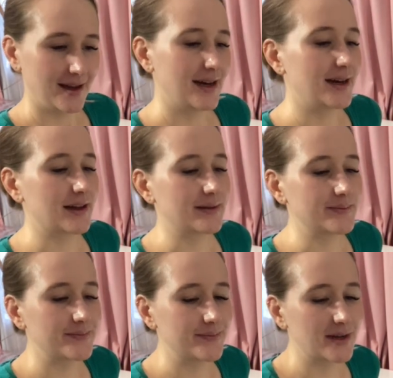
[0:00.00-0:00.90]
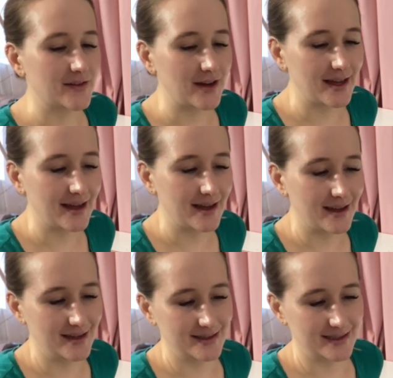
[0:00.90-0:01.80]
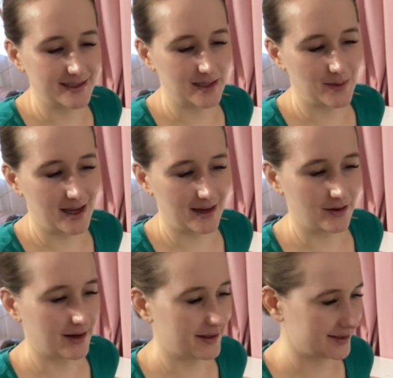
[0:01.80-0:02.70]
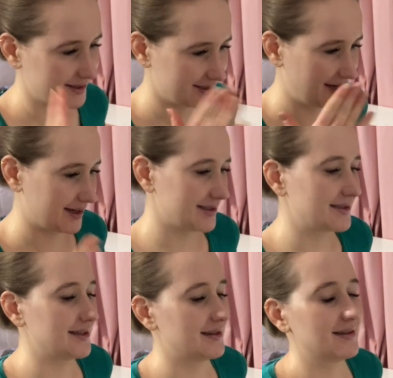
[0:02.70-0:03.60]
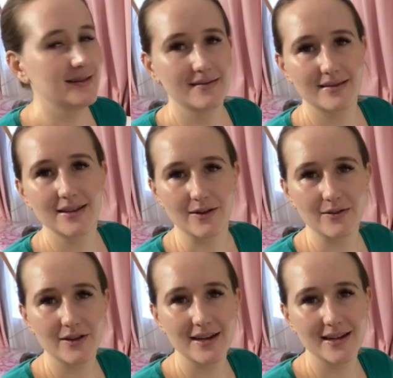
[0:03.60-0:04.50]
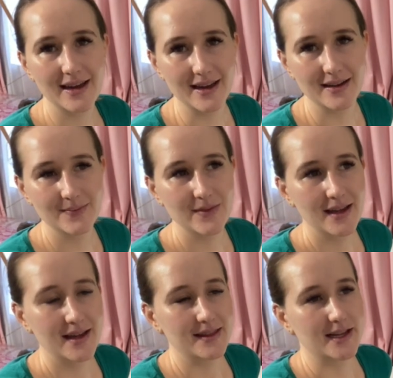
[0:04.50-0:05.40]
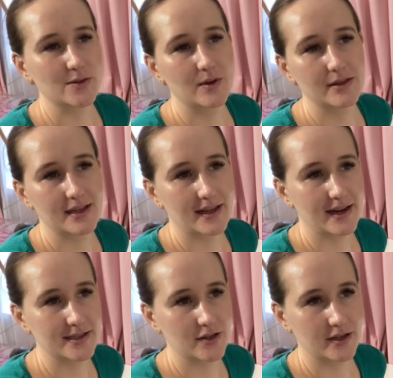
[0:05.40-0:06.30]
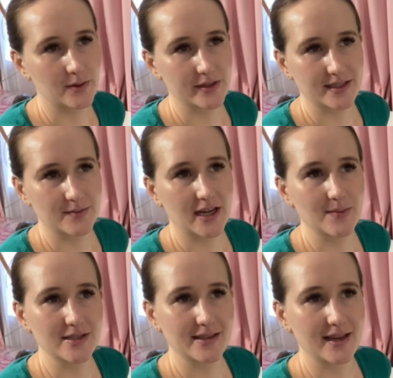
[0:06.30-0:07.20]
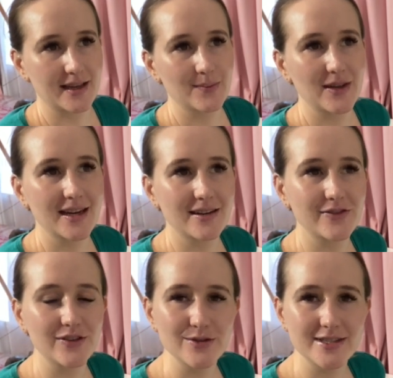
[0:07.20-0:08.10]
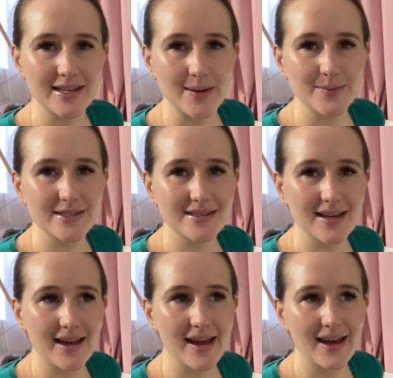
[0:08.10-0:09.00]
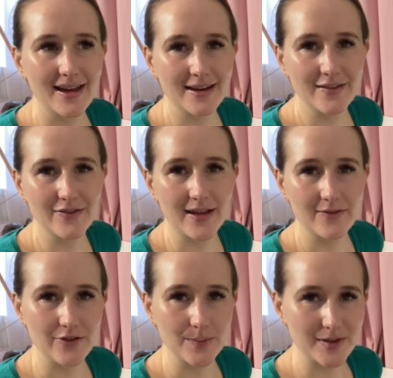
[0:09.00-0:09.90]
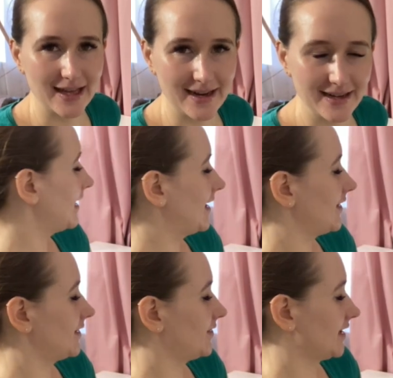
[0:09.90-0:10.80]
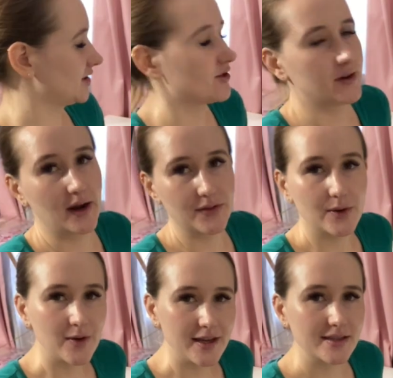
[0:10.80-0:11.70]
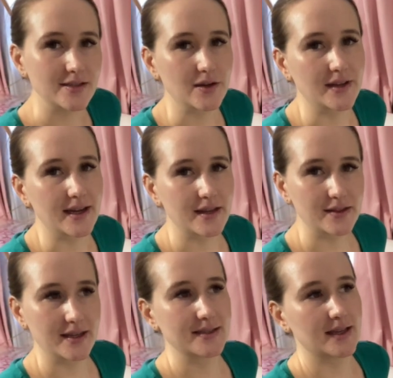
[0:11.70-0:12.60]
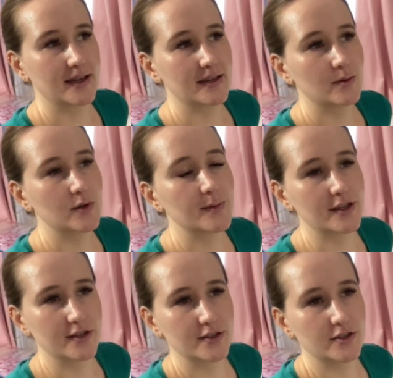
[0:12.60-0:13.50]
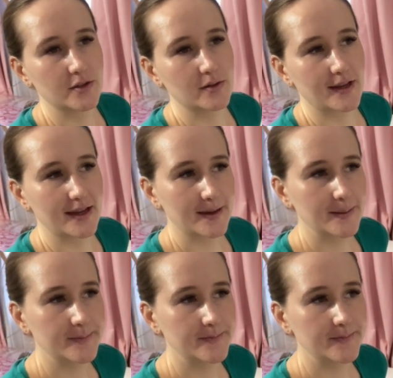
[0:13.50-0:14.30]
um, but if I anticipate okay this is next and you know looking ahead that's one thing that I struggle with sometimes is like being a few steps ahead of like for planning and then the things throughout the week so like things that would be good to do like